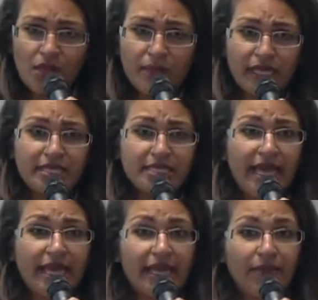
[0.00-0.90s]
because
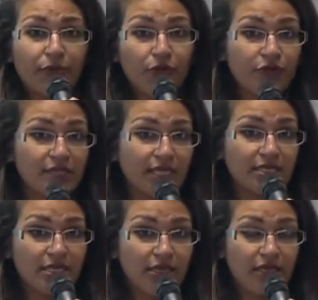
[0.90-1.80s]
it improves
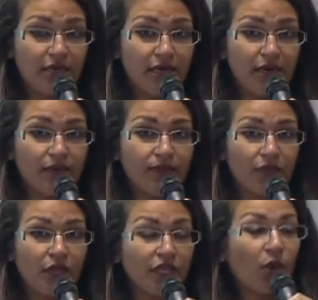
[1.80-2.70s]
the
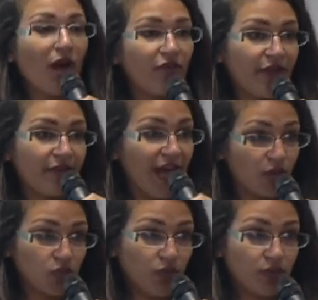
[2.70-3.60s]
welfare of
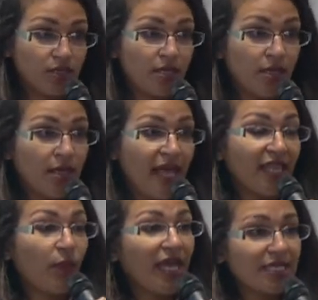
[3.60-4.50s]
households.
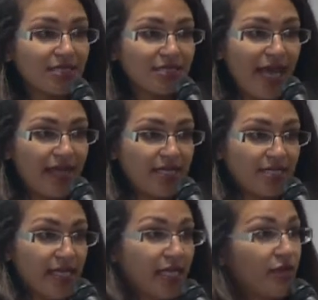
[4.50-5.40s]
And the way it does that is
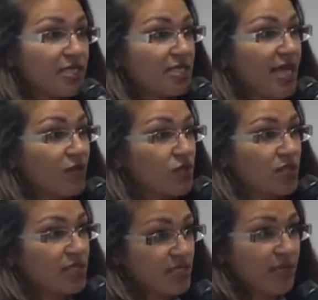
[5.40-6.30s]
it increases
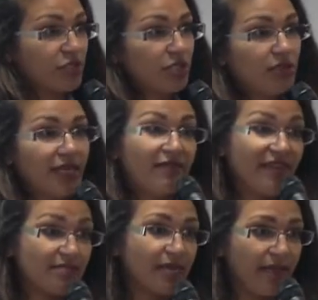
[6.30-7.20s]
households' consumption and
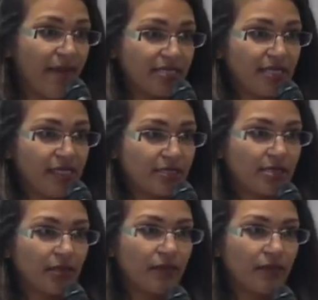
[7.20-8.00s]
investment capacities,